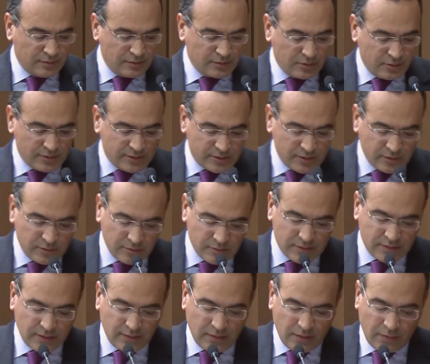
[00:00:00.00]

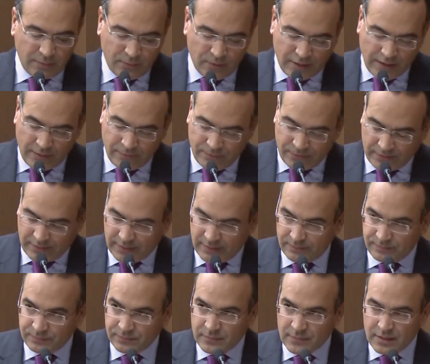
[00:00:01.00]
Constituency for Africa,
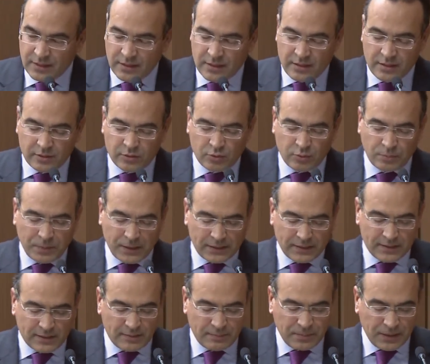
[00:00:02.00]
to
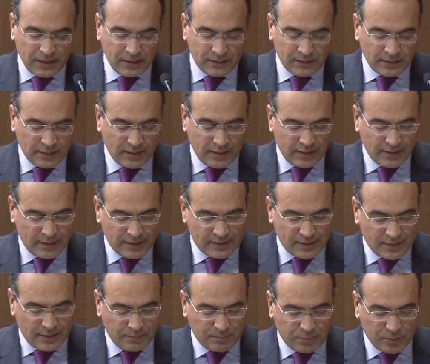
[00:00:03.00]
participate in
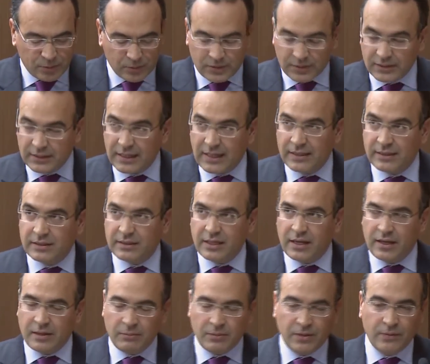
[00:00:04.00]
this important and
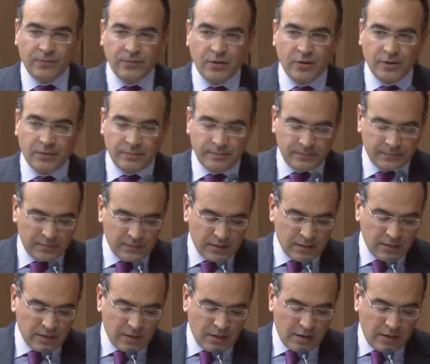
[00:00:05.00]
timely forum
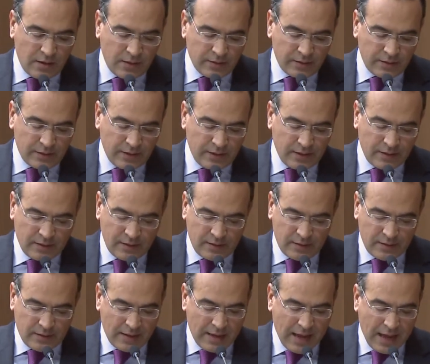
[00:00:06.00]
on
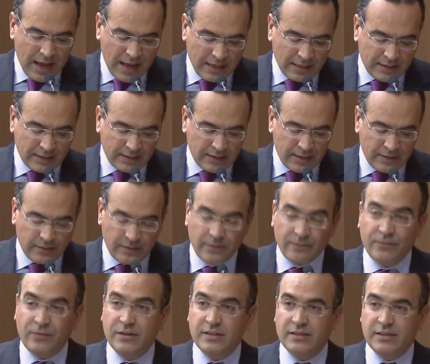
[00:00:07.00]
healthcare
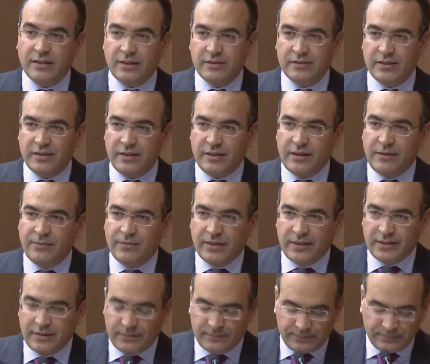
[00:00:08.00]
infrastructure in Africa.